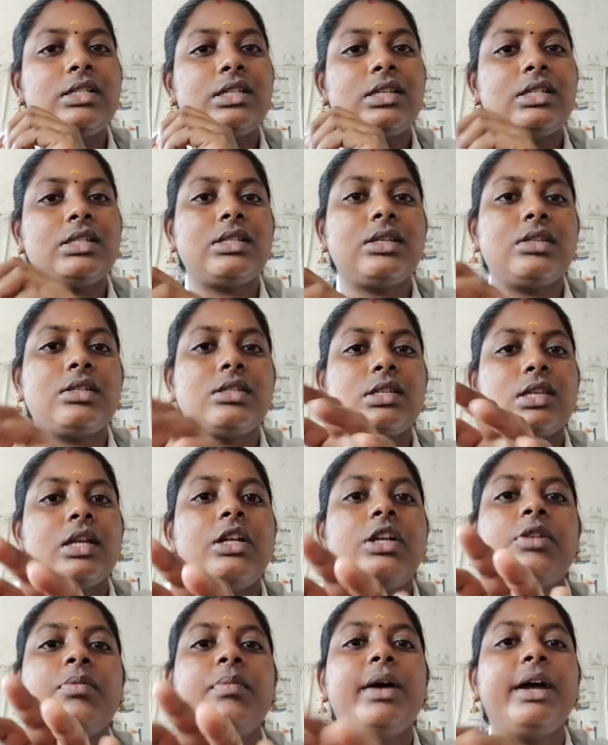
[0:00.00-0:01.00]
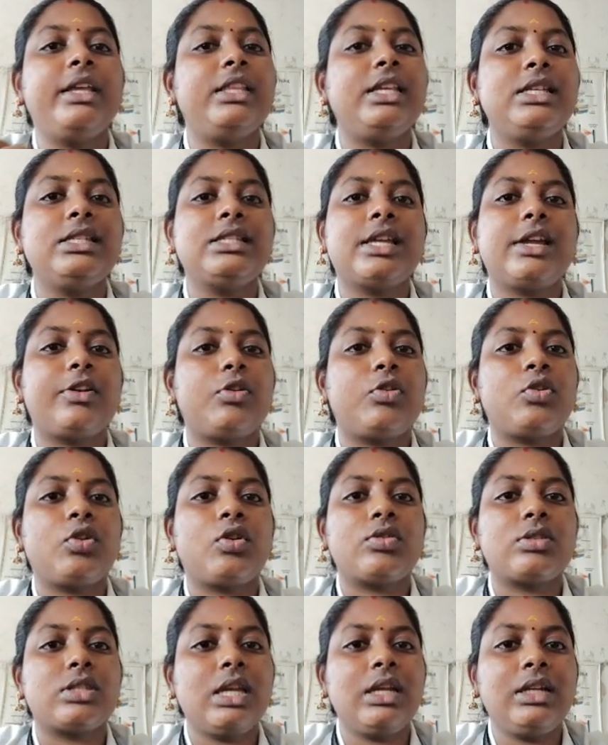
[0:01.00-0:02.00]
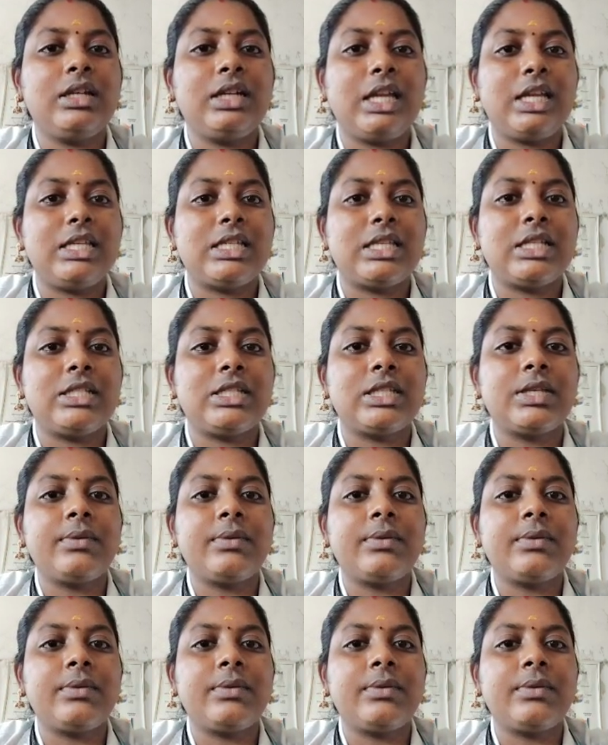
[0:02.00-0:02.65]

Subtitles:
it is killed by the cytotoxic T cells.